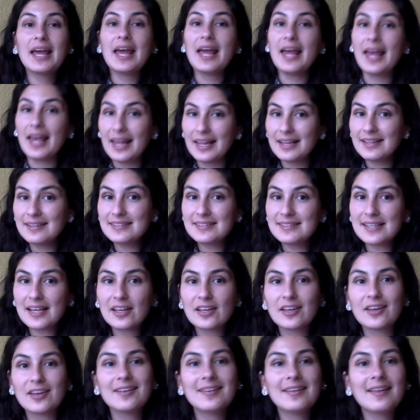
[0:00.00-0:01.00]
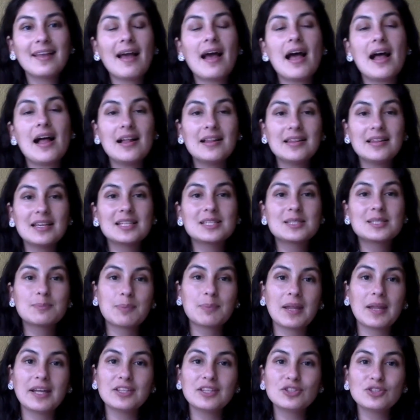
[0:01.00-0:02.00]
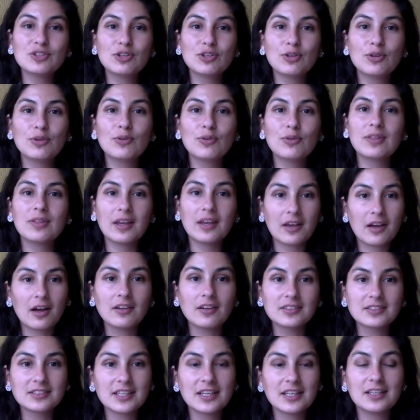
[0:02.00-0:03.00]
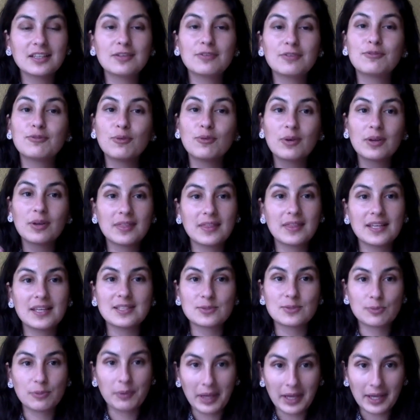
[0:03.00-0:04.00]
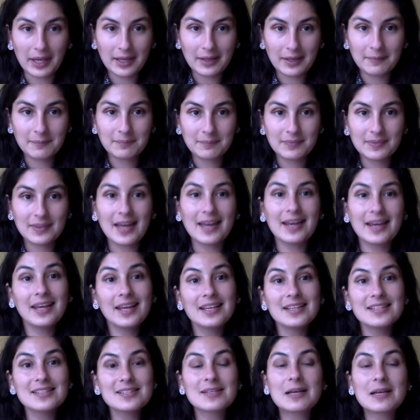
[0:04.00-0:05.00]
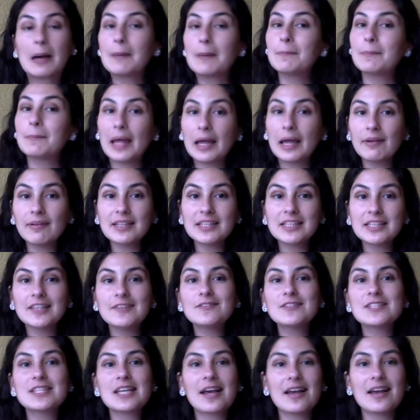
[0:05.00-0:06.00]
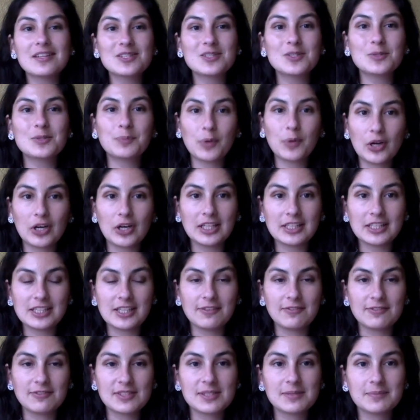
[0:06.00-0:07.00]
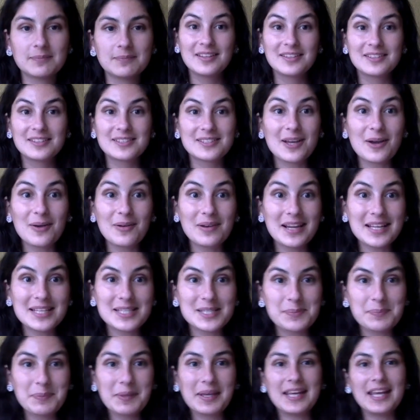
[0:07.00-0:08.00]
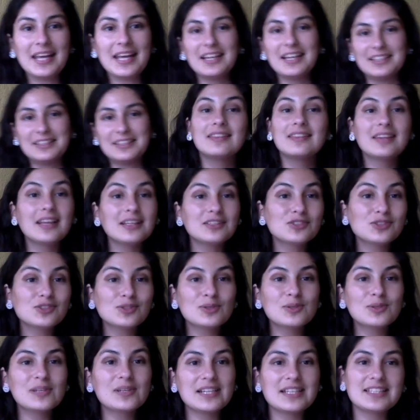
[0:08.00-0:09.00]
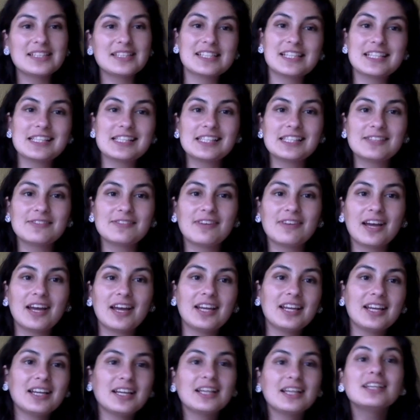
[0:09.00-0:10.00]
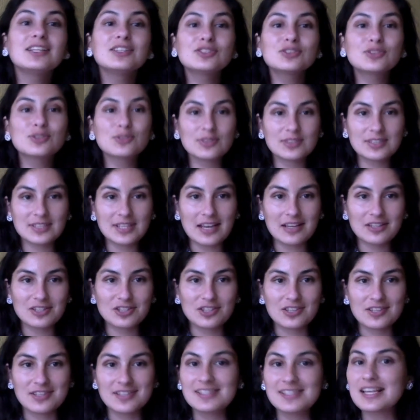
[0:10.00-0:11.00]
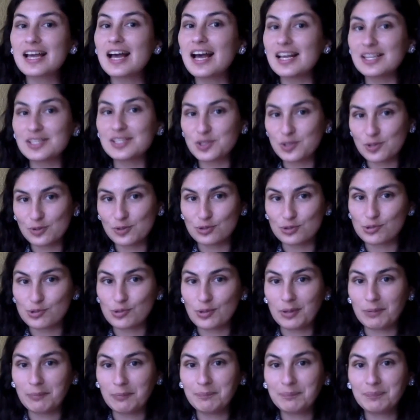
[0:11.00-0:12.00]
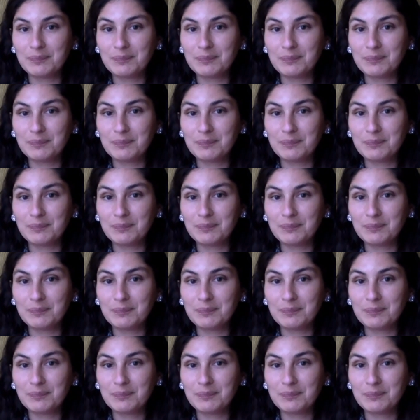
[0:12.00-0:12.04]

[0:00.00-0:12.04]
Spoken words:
and second, I'll explain to you the content for this week, that is comparatives and superlatives. So let's begin. The to-do list is divided into sections as usual.